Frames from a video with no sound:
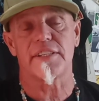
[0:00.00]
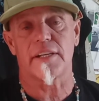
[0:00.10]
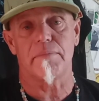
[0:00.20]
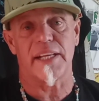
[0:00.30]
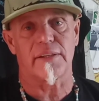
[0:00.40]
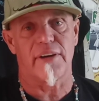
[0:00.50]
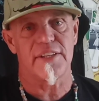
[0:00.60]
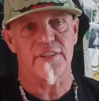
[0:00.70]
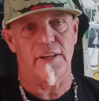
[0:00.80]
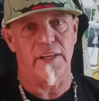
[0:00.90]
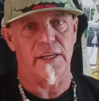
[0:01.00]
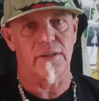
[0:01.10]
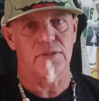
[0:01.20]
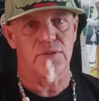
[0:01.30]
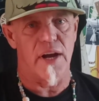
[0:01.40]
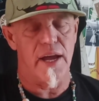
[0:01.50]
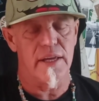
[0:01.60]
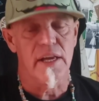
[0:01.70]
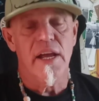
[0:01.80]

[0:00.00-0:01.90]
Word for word: It's going to make the Great Salt Lake go dry.